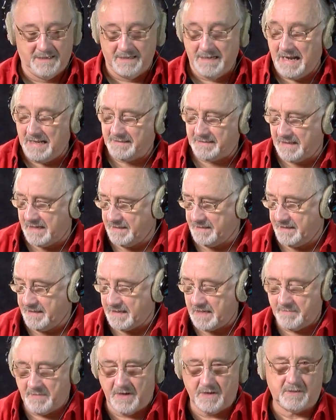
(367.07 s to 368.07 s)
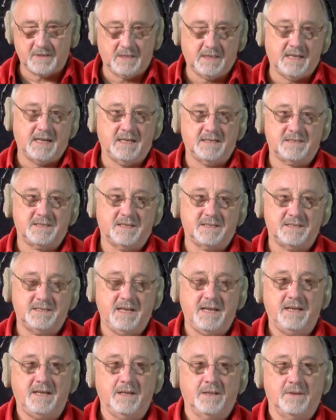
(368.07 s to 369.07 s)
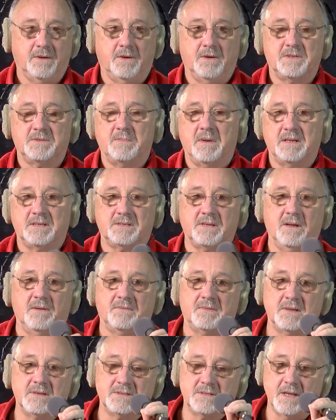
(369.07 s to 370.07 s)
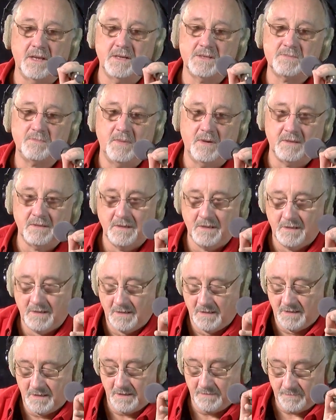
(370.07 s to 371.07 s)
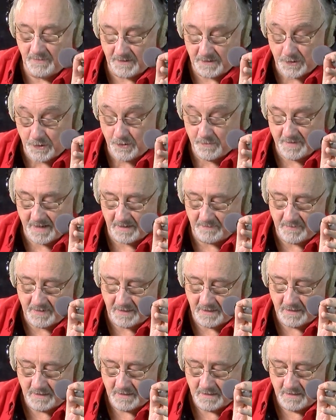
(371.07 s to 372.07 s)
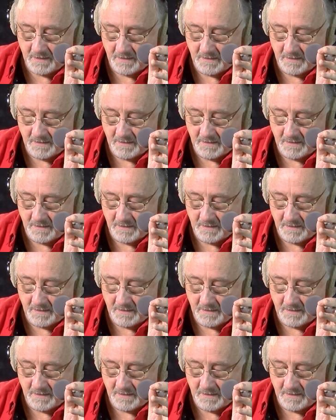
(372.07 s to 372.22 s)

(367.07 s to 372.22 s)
Not that I think I'm hearing a lot of 16 kilohertz myself these days, but you may be.